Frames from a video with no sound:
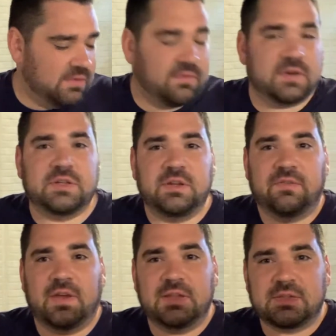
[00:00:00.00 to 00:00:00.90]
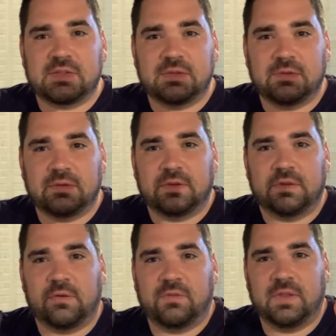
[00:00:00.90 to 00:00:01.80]
friction defense. So
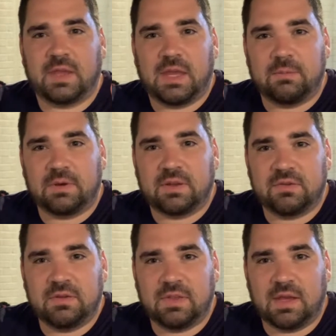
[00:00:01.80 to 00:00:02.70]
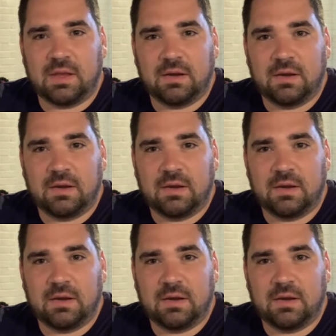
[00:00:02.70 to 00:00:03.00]
hopefully the camera can see that.